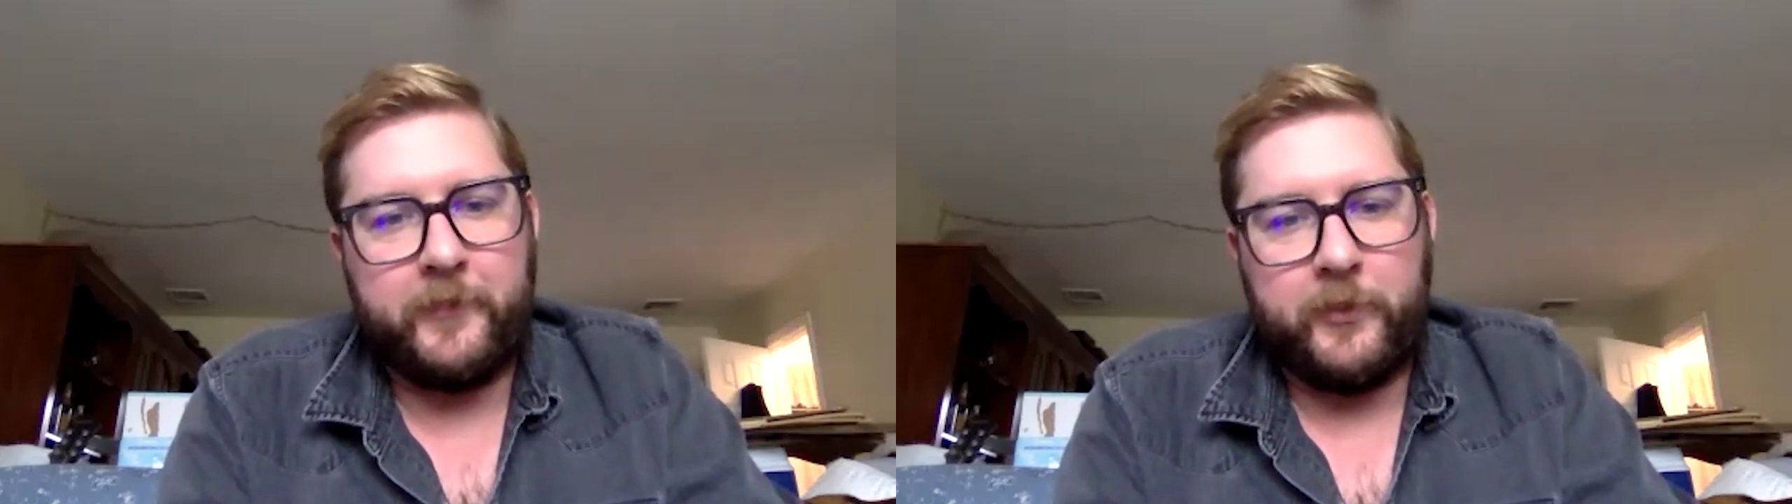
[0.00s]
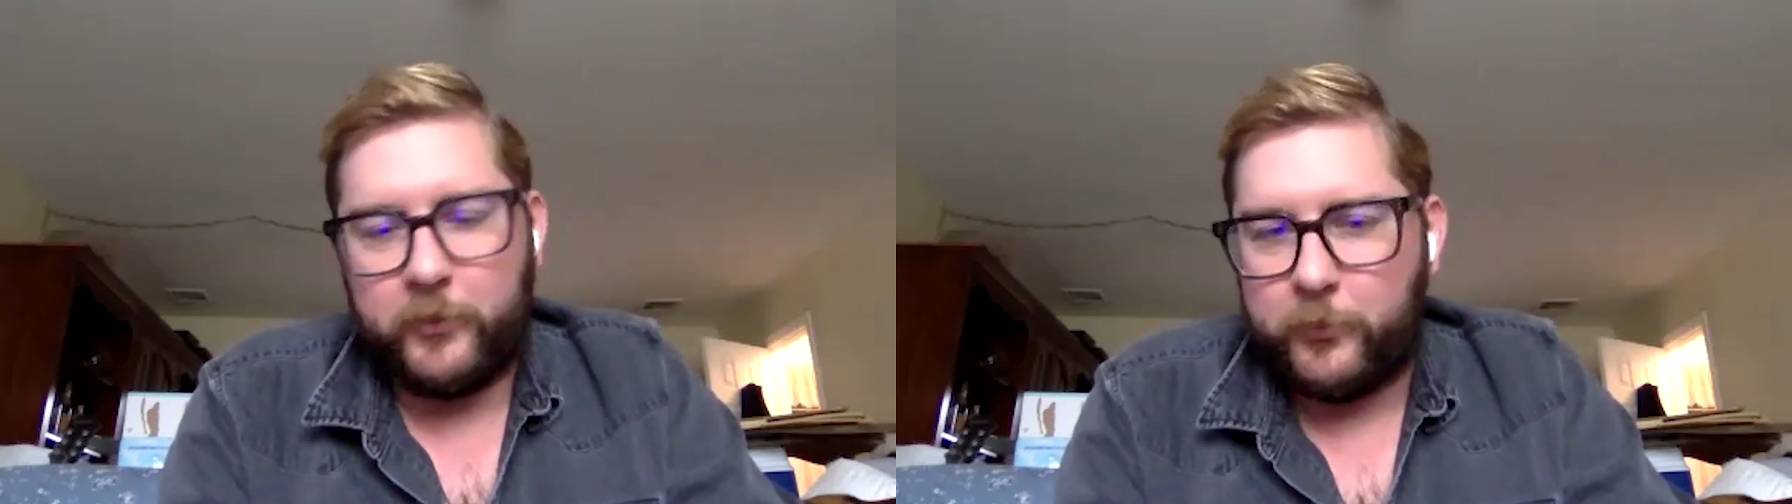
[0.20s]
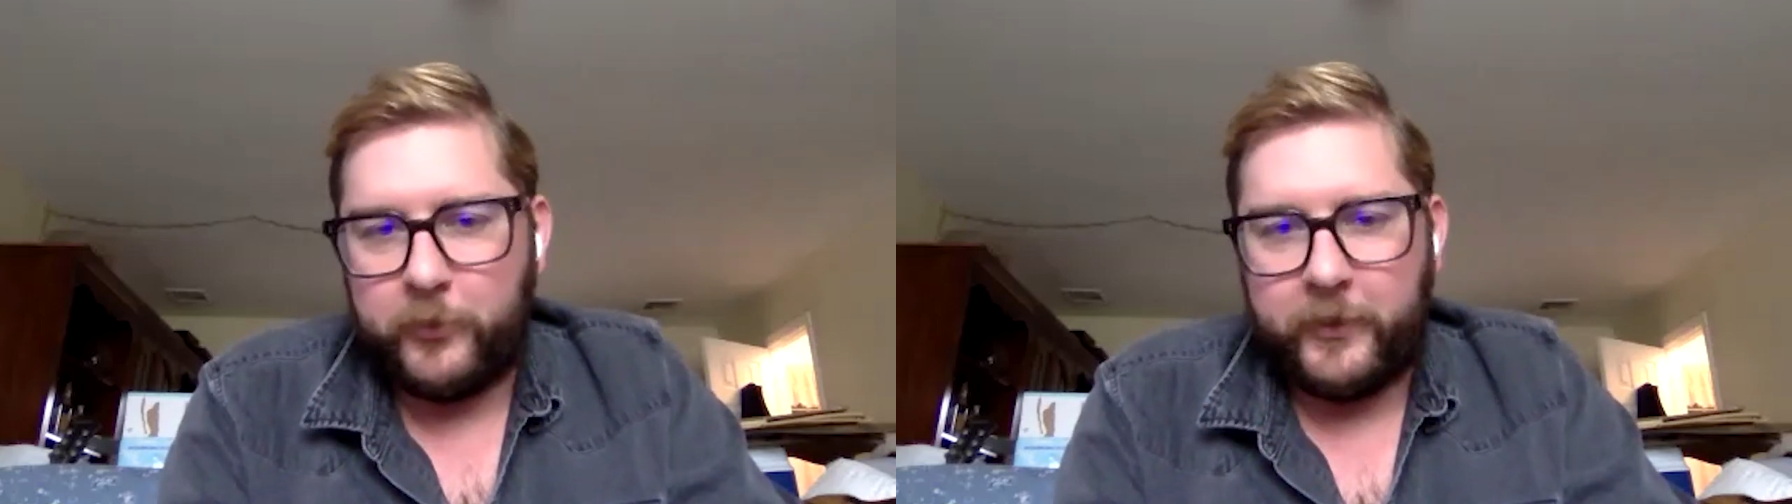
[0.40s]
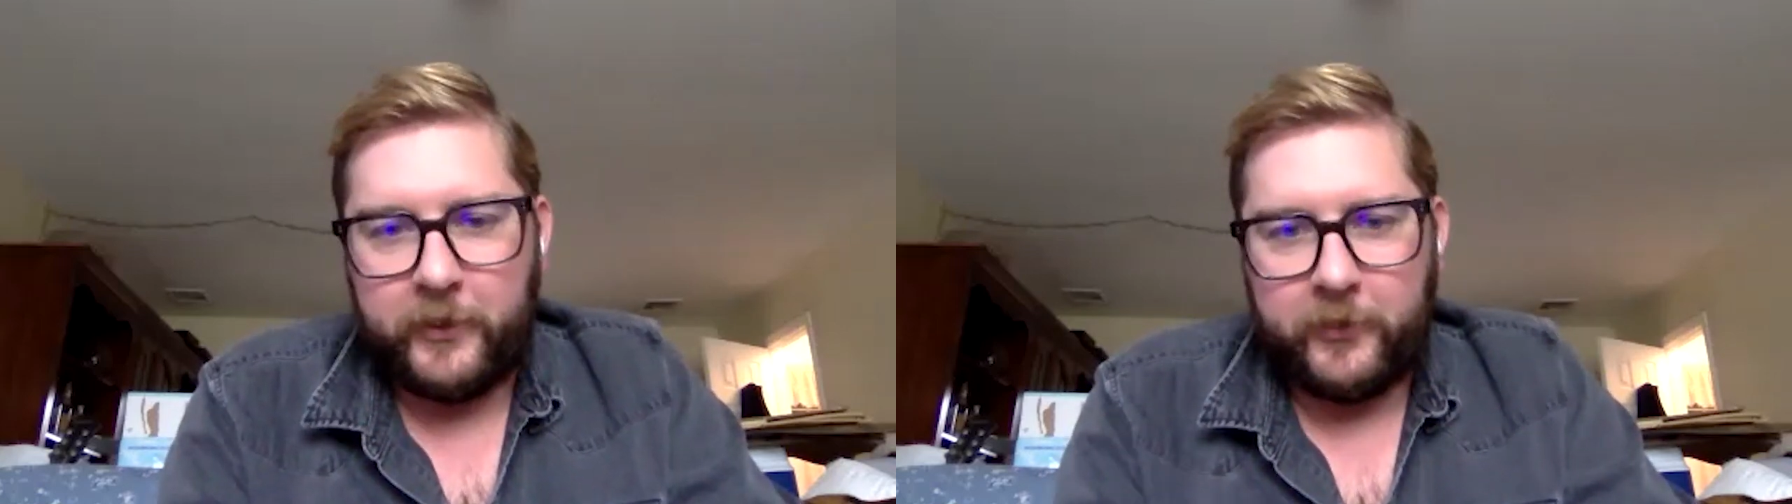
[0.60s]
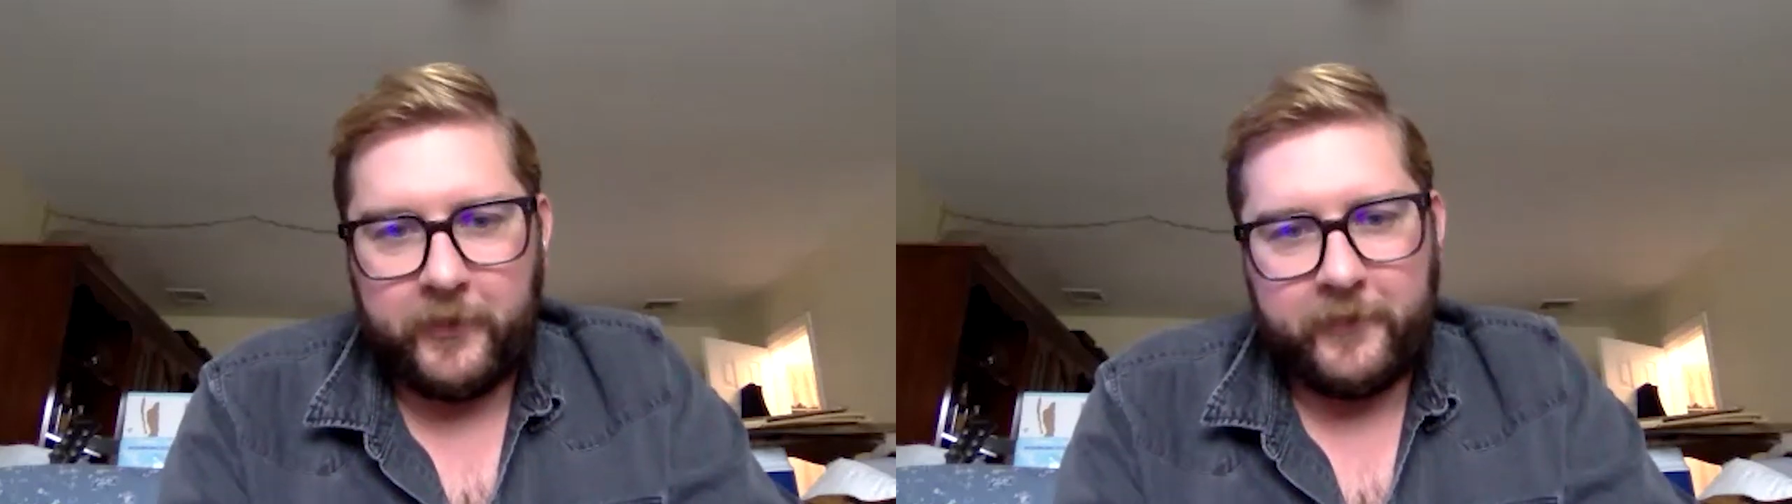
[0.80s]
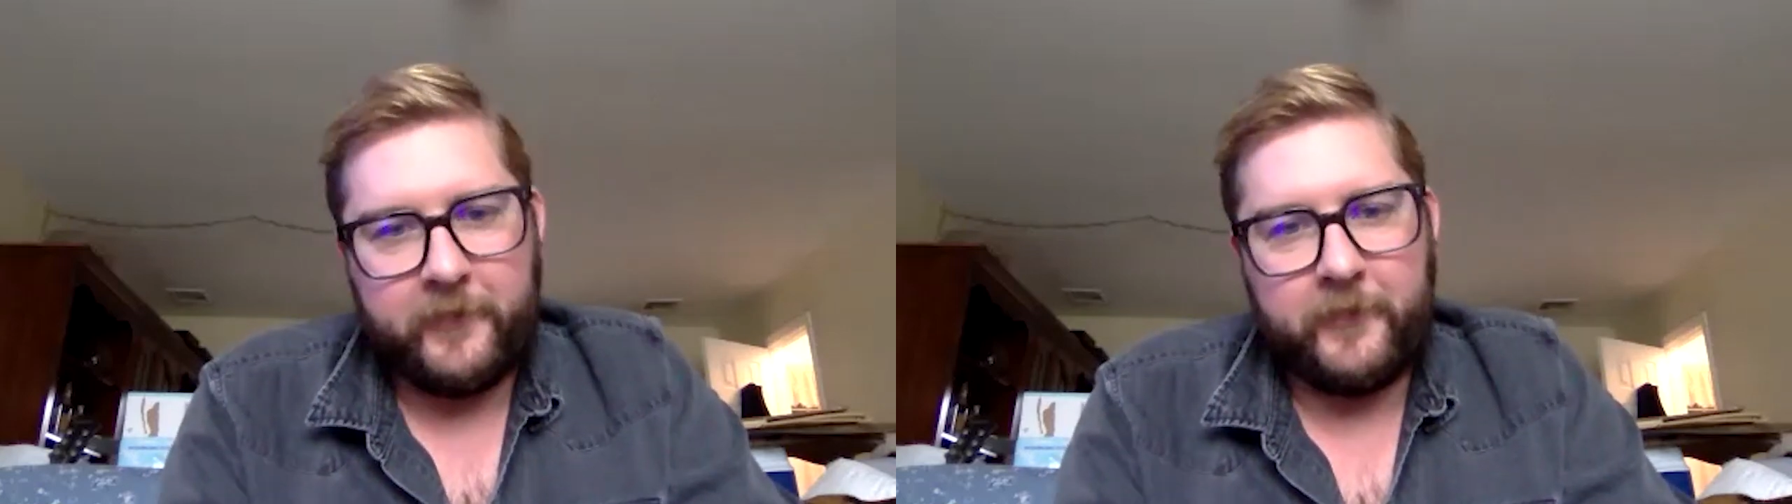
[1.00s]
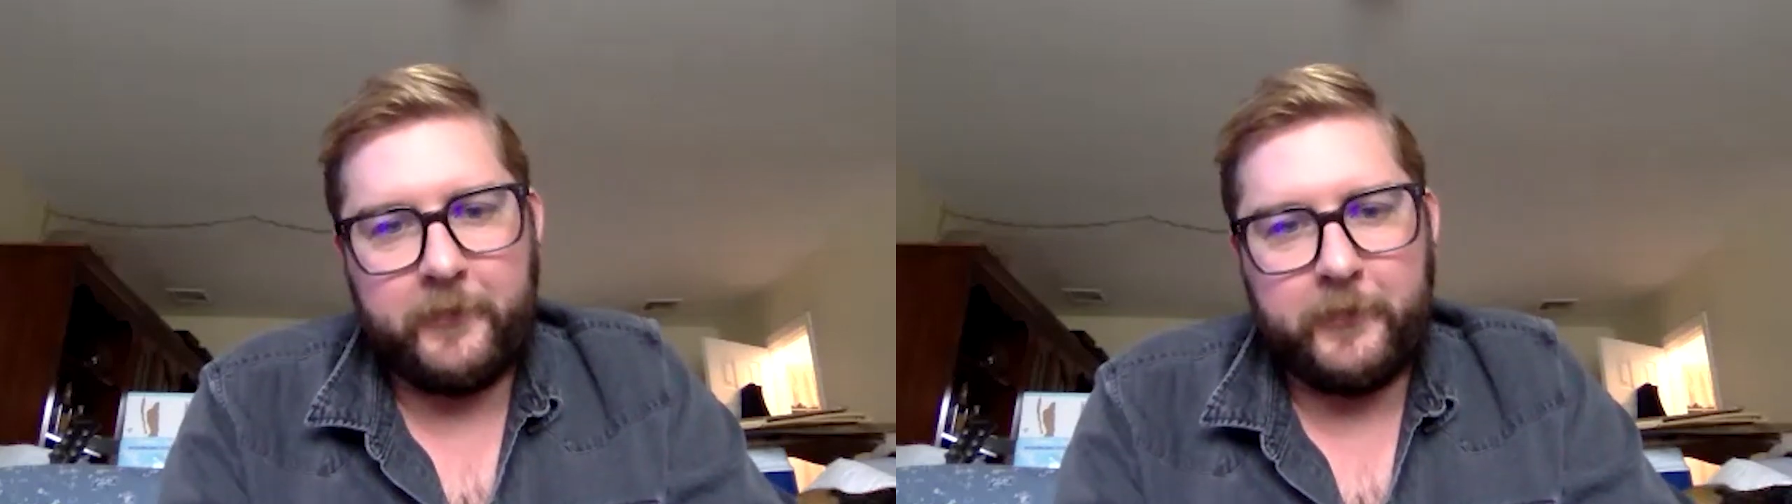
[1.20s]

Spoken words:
your coordinator that's,